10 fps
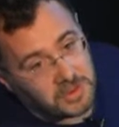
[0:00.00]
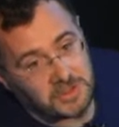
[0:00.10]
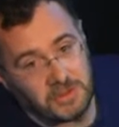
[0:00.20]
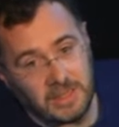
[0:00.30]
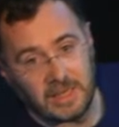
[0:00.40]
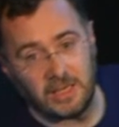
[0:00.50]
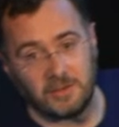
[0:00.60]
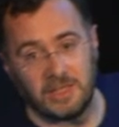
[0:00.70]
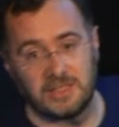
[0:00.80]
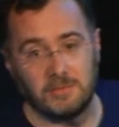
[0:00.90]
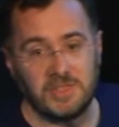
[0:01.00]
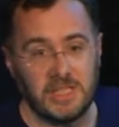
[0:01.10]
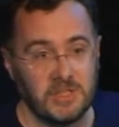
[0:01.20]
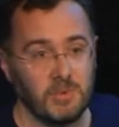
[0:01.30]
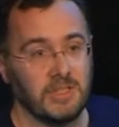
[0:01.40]
is really kind of get some
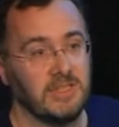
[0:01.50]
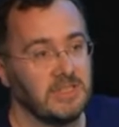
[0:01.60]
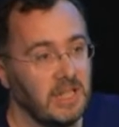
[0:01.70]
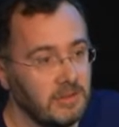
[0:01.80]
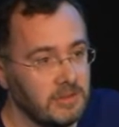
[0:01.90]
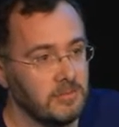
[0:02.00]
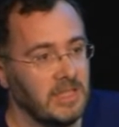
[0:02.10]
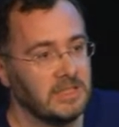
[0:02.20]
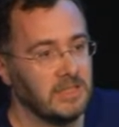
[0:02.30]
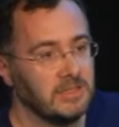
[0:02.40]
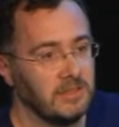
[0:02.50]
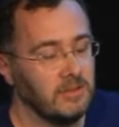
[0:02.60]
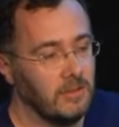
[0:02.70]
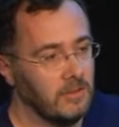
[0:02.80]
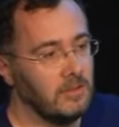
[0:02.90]
sense whether this algorithm makes sense at
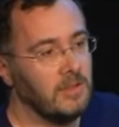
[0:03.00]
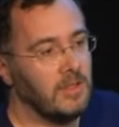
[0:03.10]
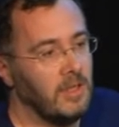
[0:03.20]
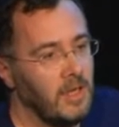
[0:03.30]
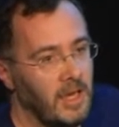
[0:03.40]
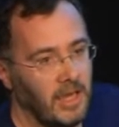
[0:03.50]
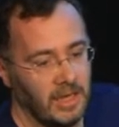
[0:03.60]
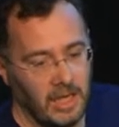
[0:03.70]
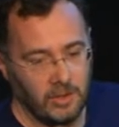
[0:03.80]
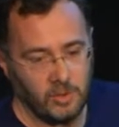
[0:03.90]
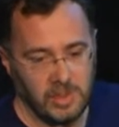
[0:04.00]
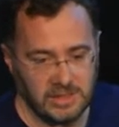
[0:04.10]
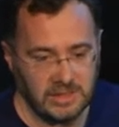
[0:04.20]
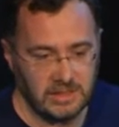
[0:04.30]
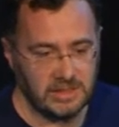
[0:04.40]
all and how
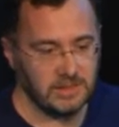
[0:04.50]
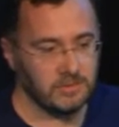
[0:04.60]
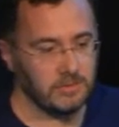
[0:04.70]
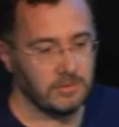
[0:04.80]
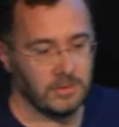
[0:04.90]
robust it is to